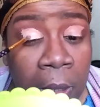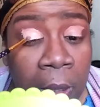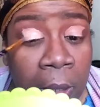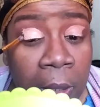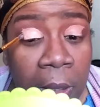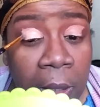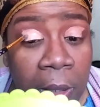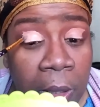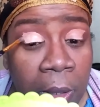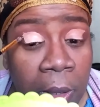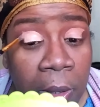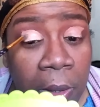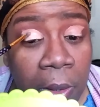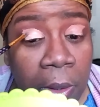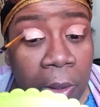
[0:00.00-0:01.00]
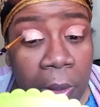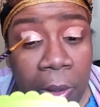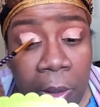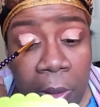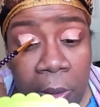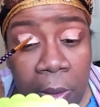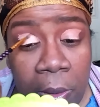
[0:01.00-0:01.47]
heard her
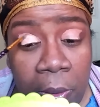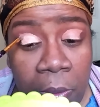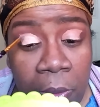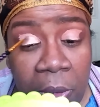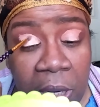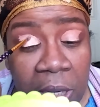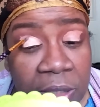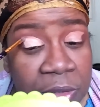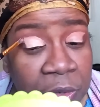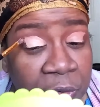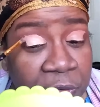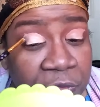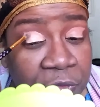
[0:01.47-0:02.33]
raise her